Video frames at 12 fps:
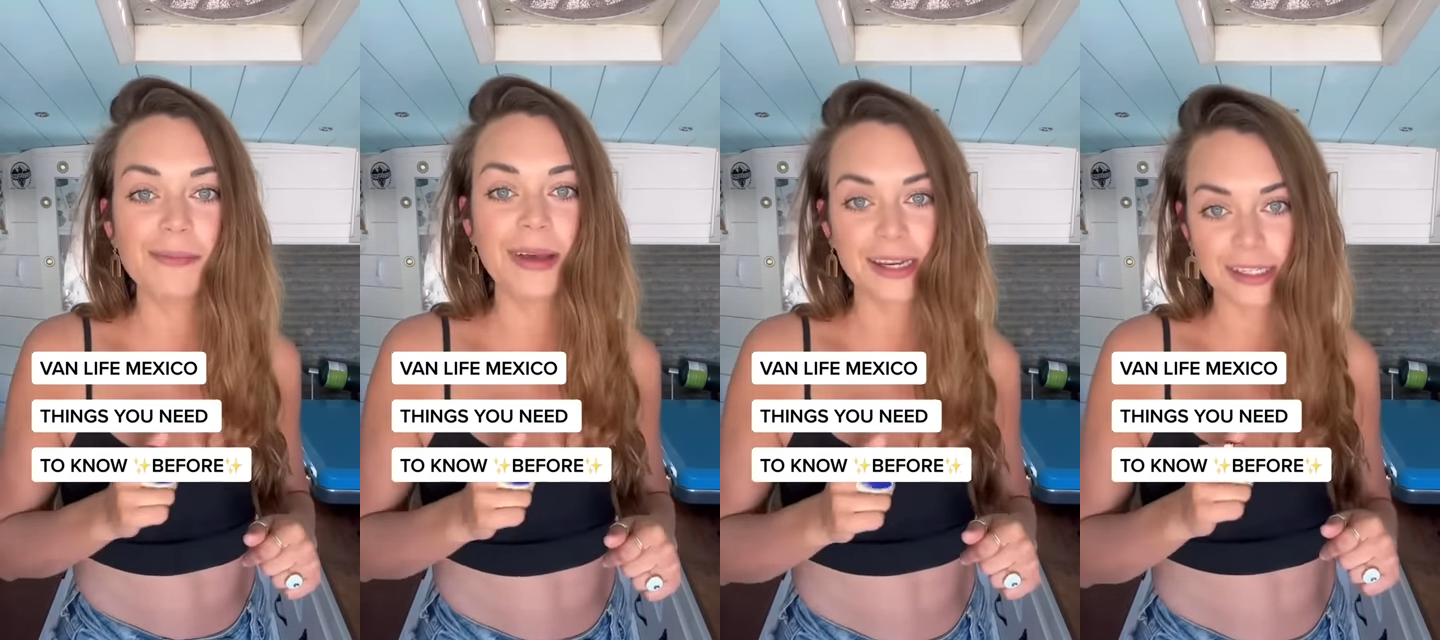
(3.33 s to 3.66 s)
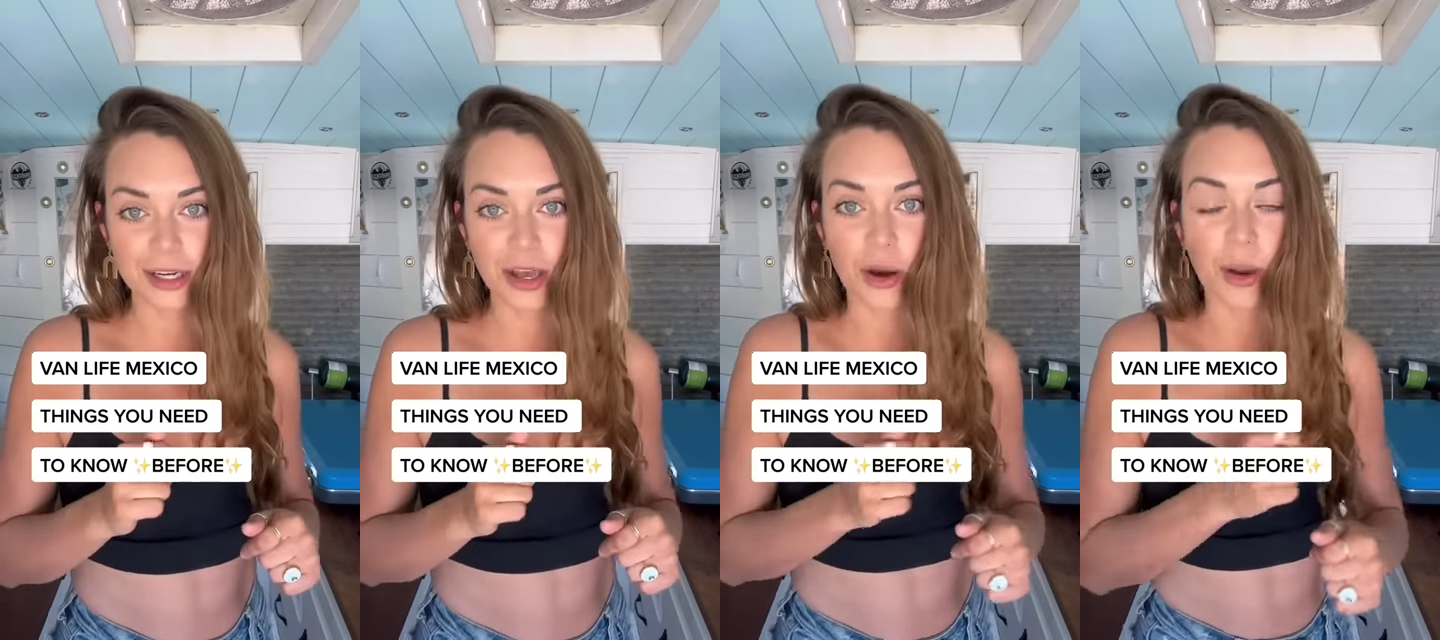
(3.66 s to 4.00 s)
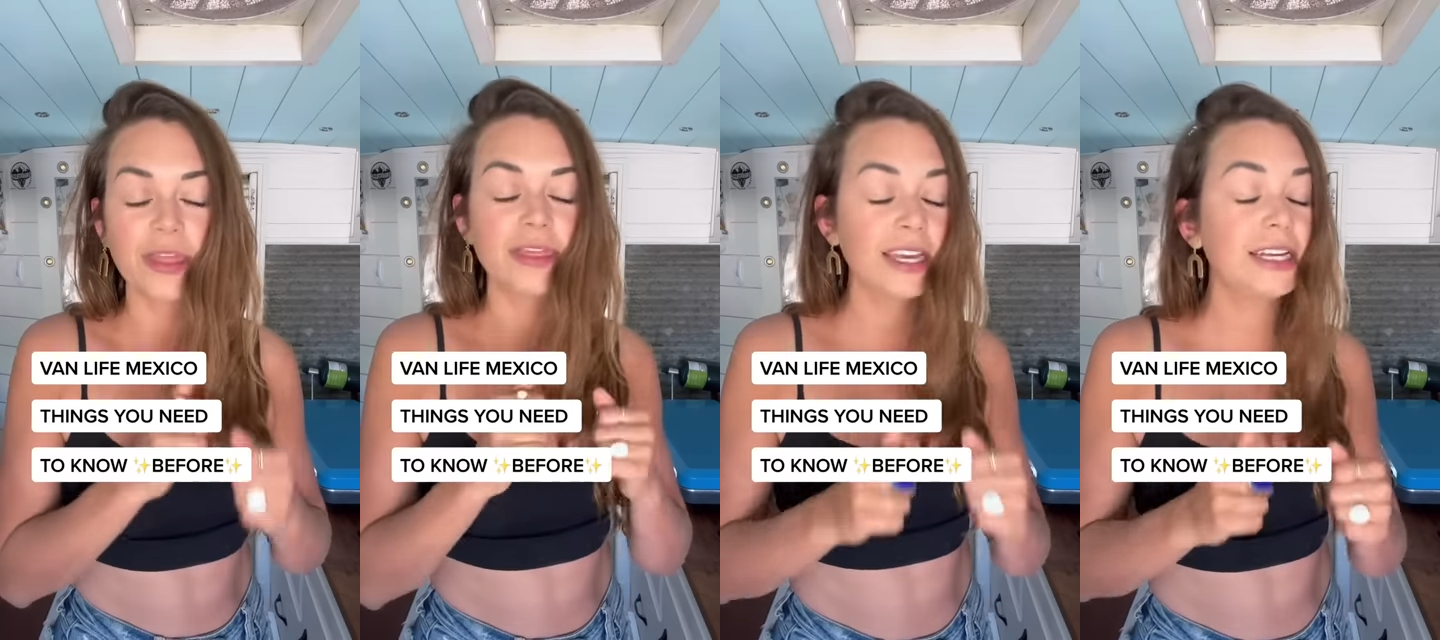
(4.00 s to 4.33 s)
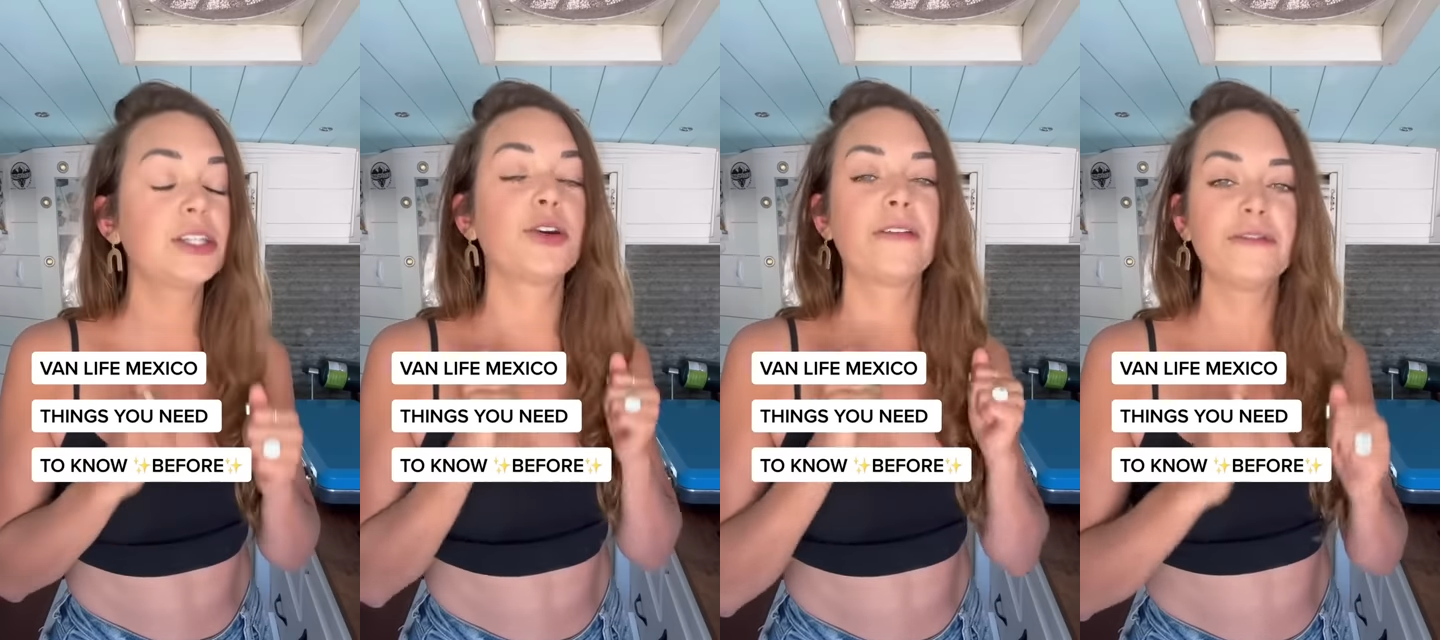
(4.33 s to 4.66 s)
Mexico, and
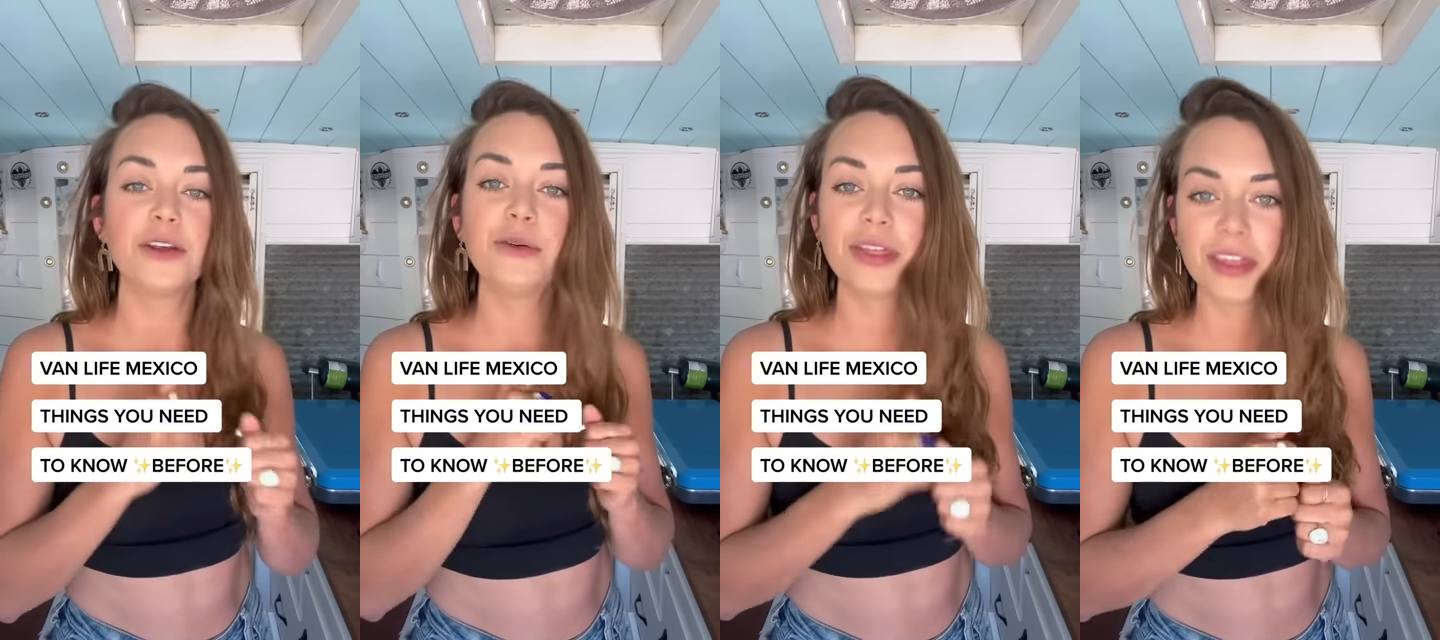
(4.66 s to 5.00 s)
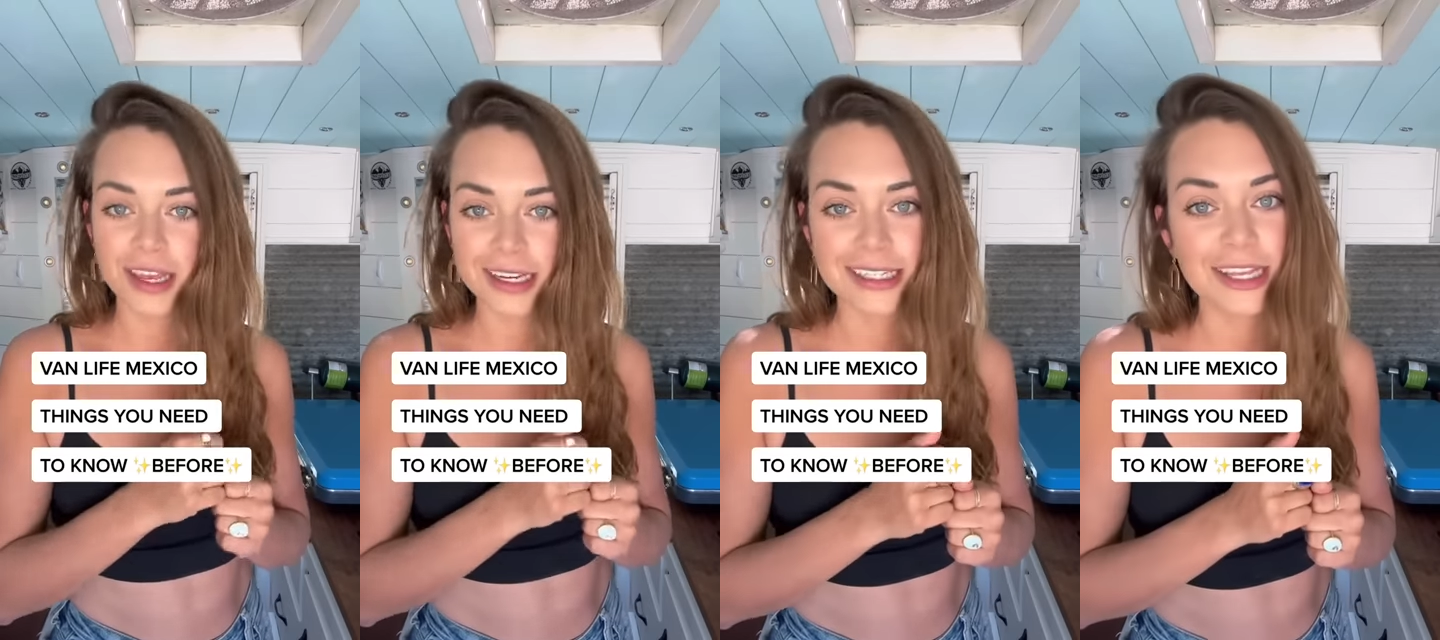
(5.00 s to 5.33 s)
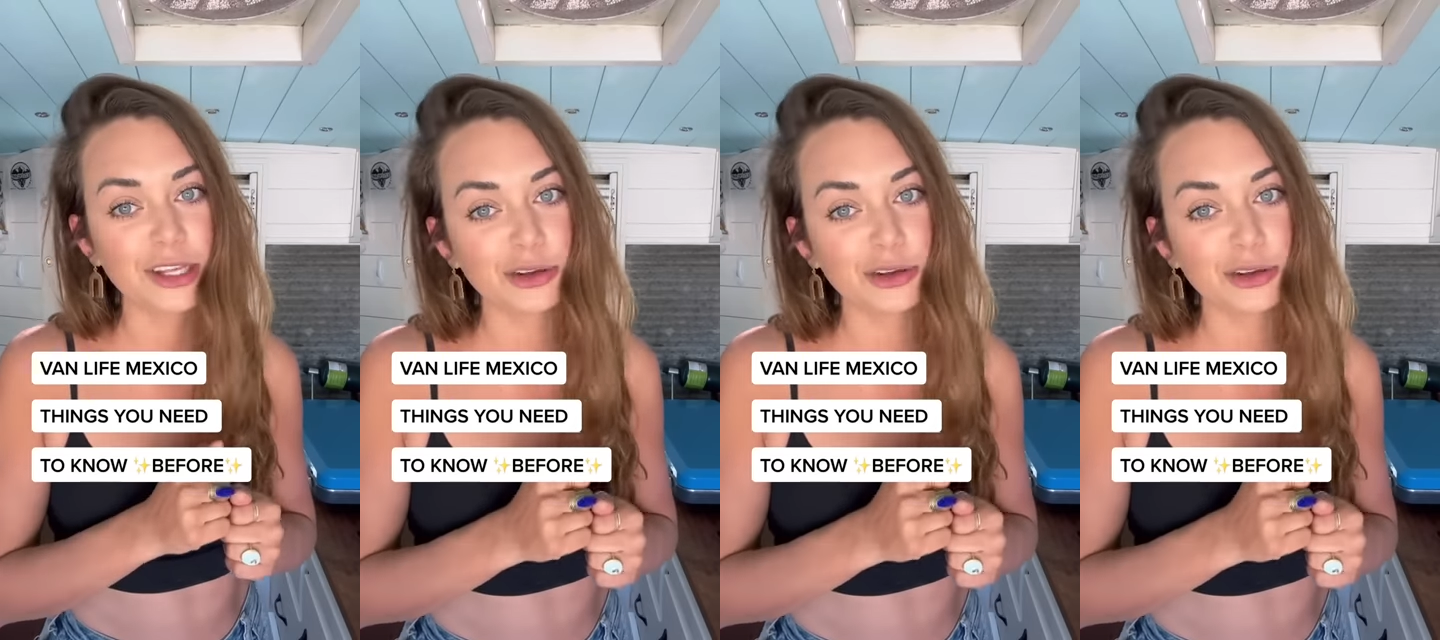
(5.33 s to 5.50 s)
these are a few things that